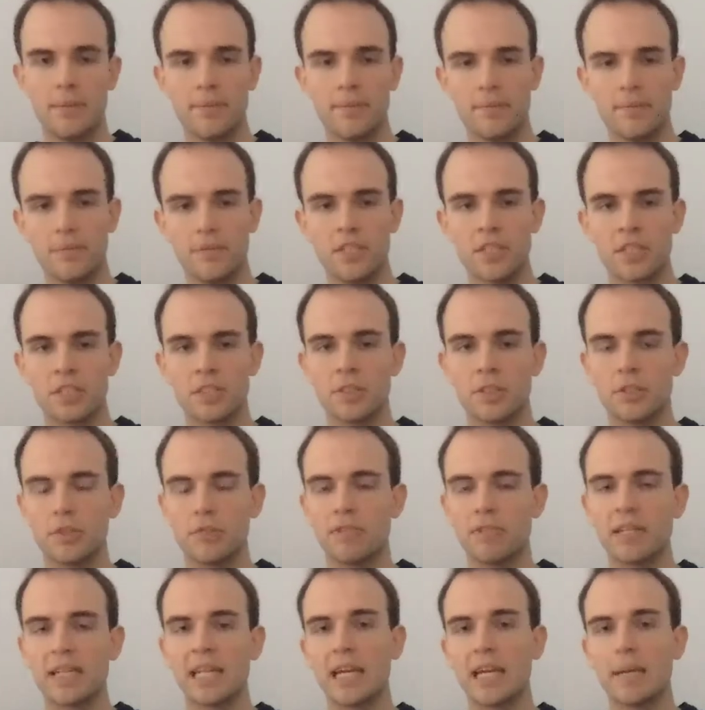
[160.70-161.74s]
just to
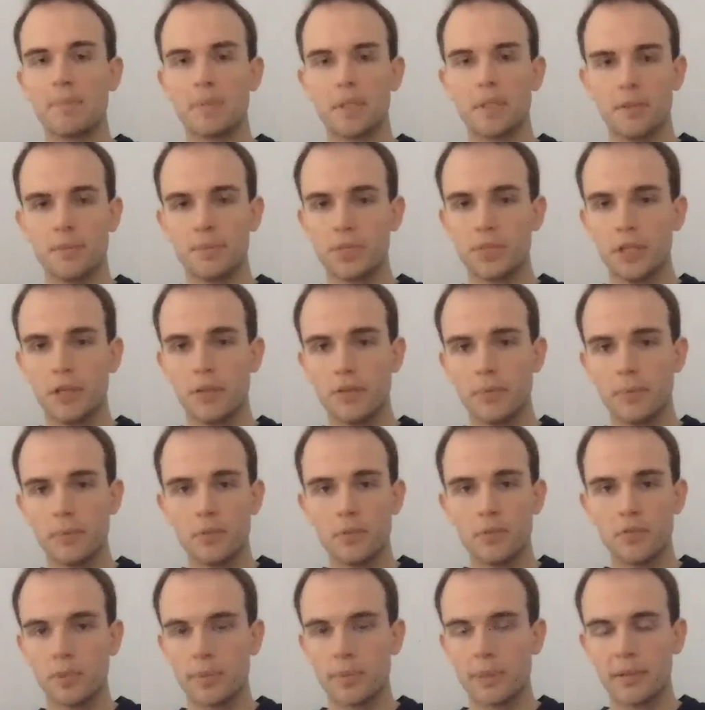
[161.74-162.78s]
recap the observables
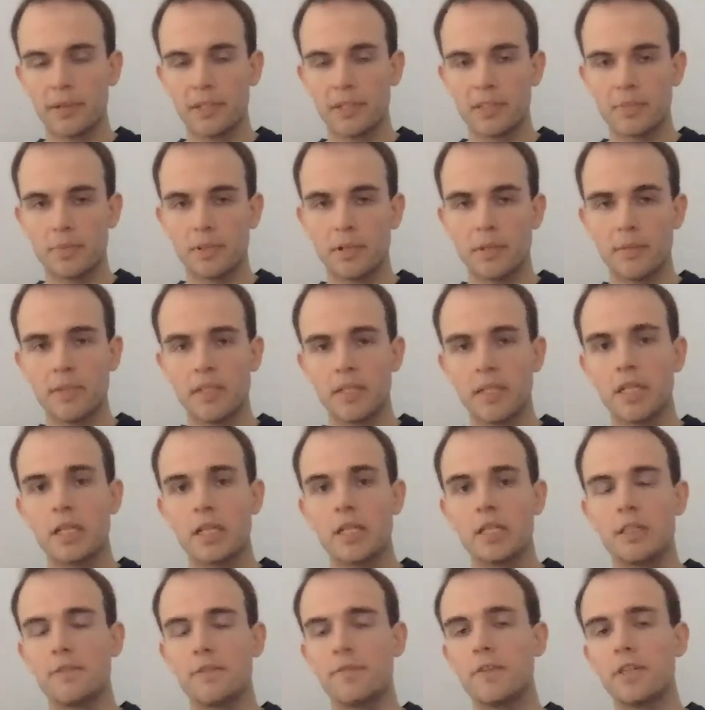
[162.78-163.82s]
from our experiment,
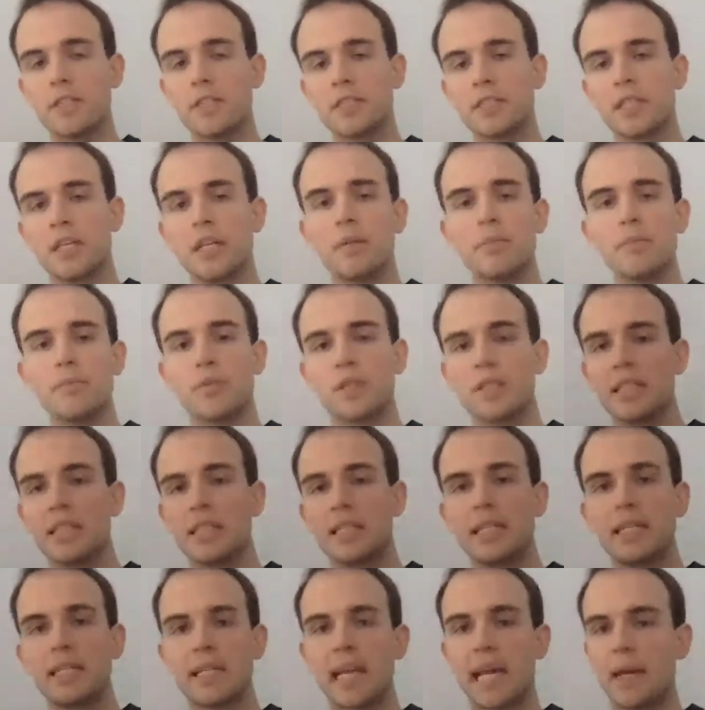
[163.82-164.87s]
the first time when
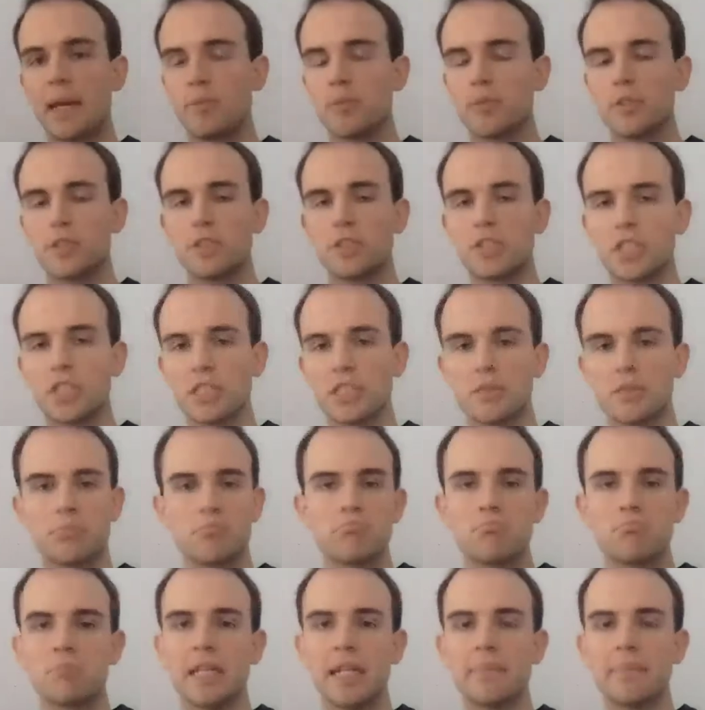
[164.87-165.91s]
the can was just
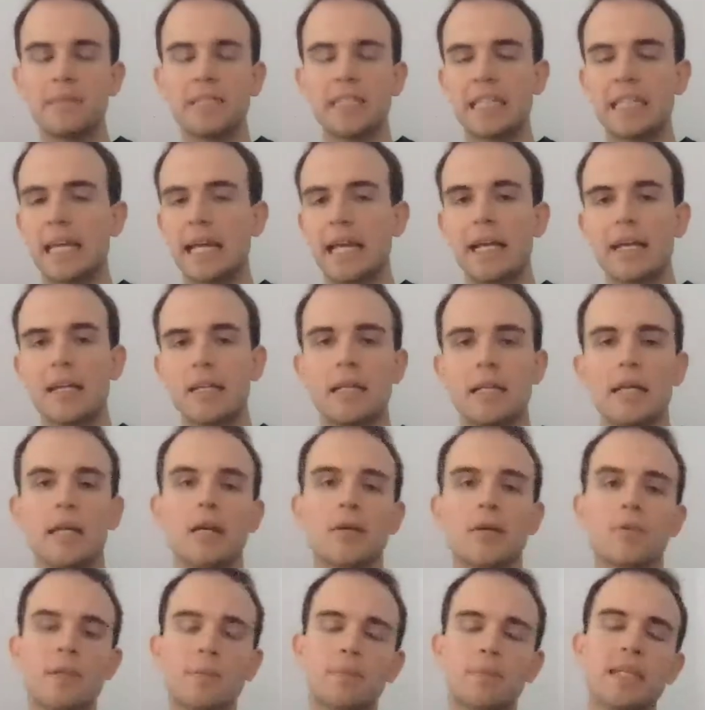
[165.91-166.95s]
an empty can,
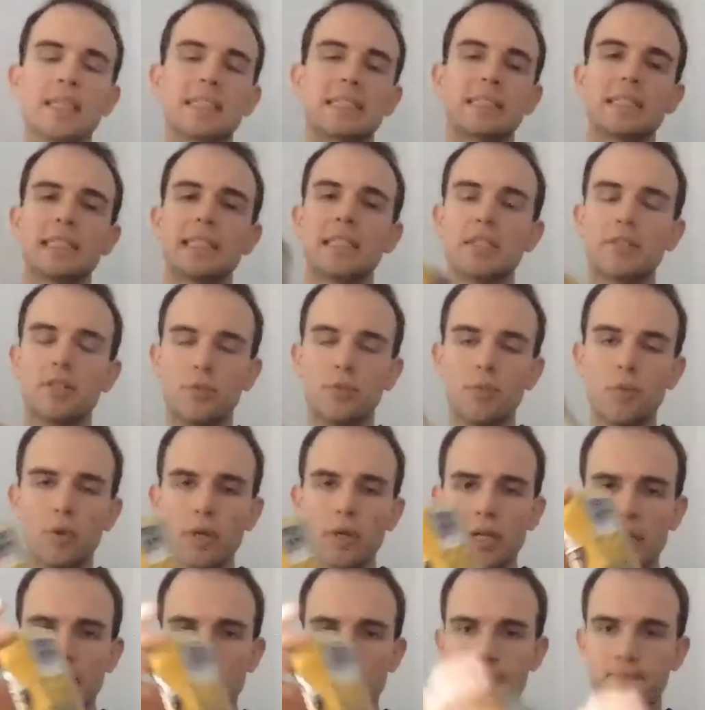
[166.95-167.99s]
we placed it into the
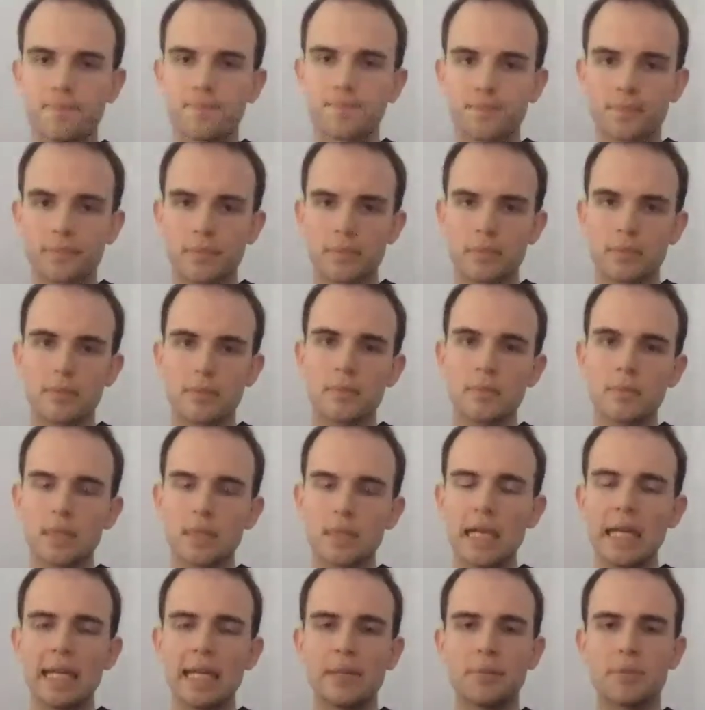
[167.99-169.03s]
water
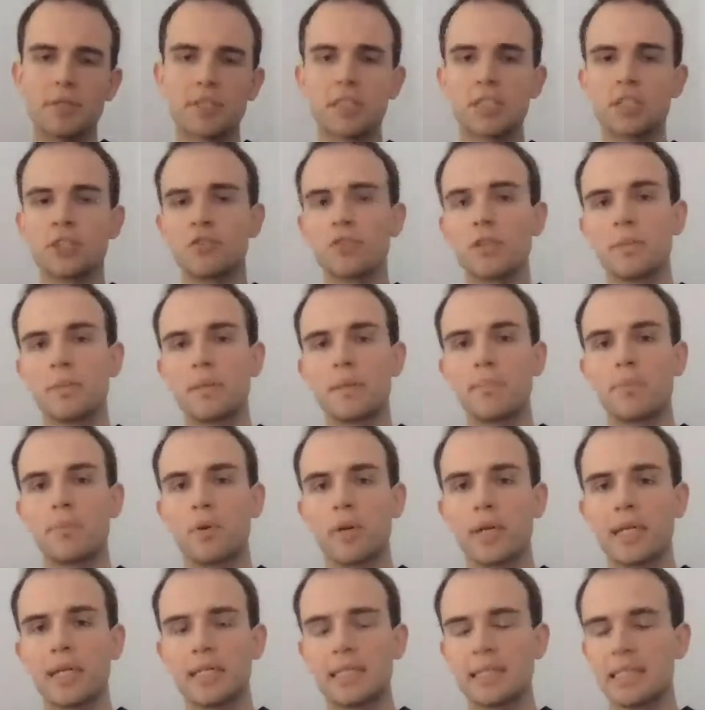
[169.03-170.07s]
and it was extremely
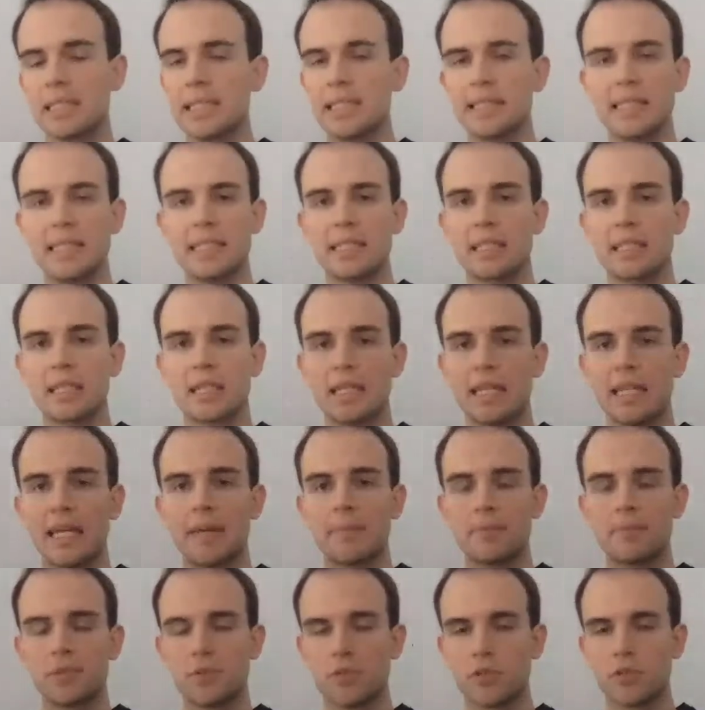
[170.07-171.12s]
buoyant. It didn't
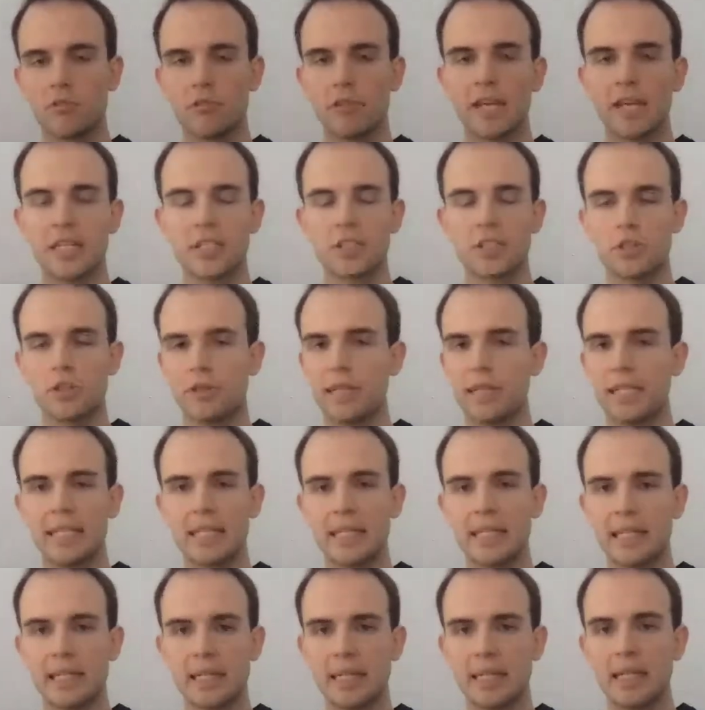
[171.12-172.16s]
collapse or crash or
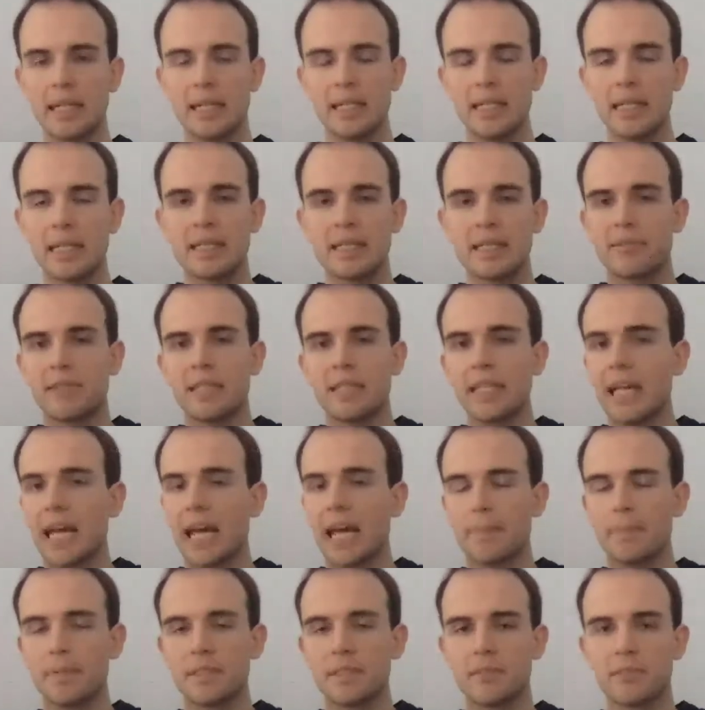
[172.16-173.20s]
anything. Nothing really
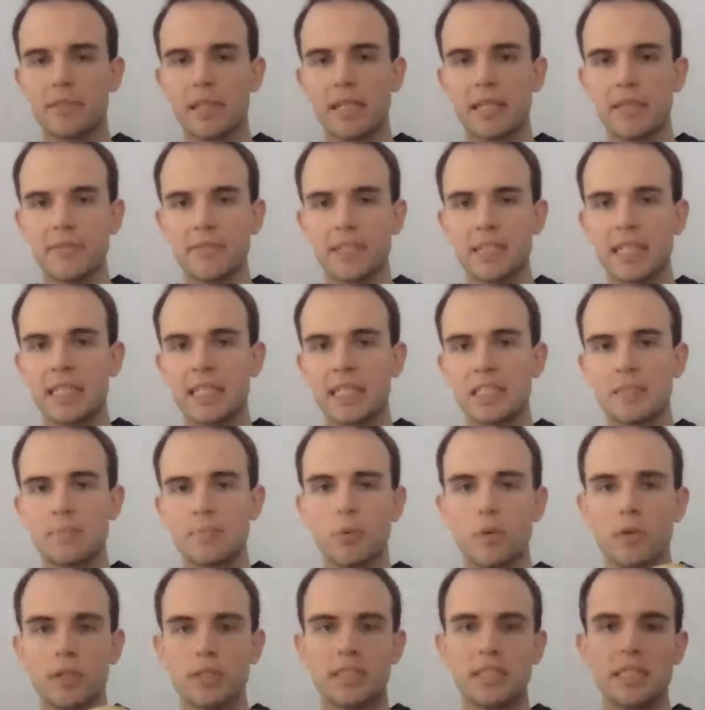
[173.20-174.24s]
happened, right? It retained its
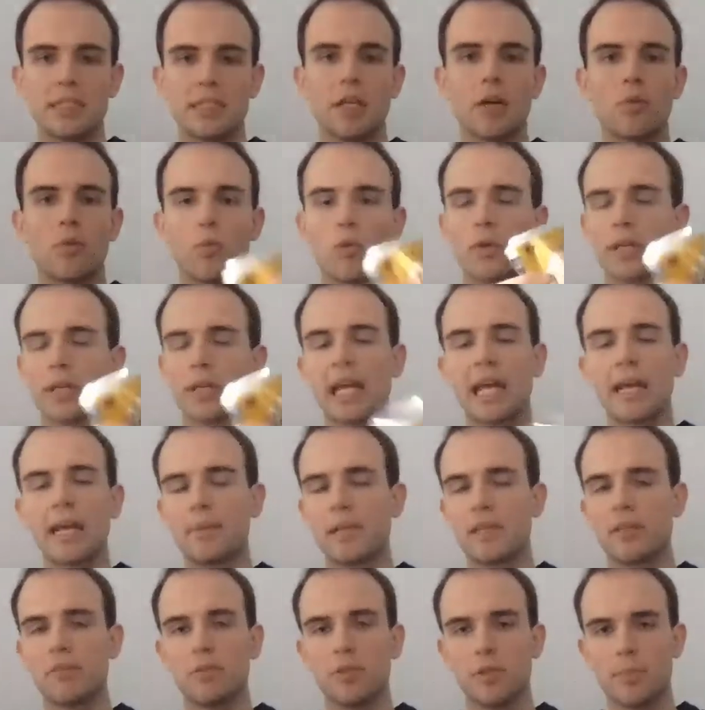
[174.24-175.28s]
buoyancy. No water came in
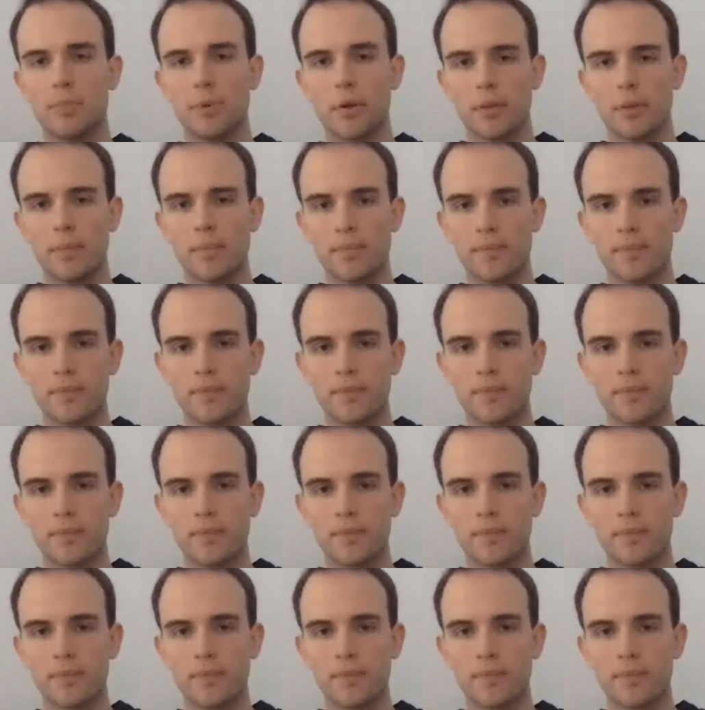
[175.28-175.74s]
through the bottom.